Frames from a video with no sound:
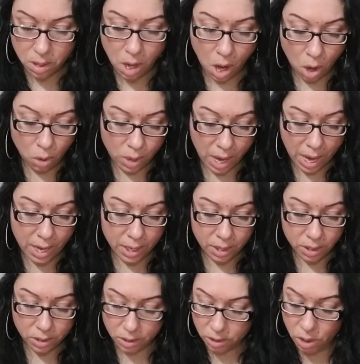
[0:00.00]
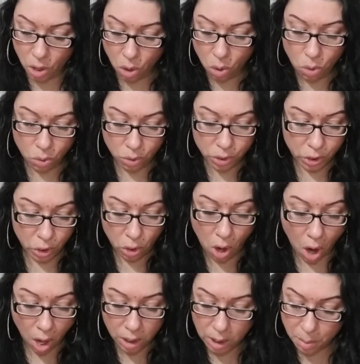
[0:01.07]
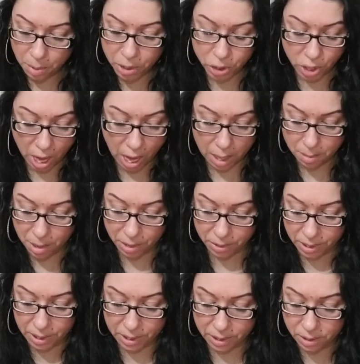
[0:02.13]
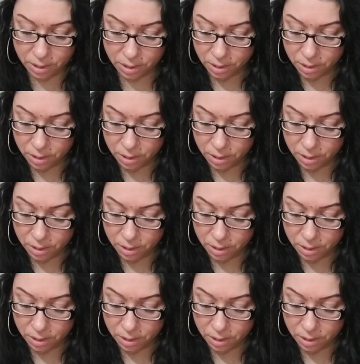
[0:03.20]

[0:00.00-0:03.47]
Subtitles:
Okay, so you're all up in your head about this.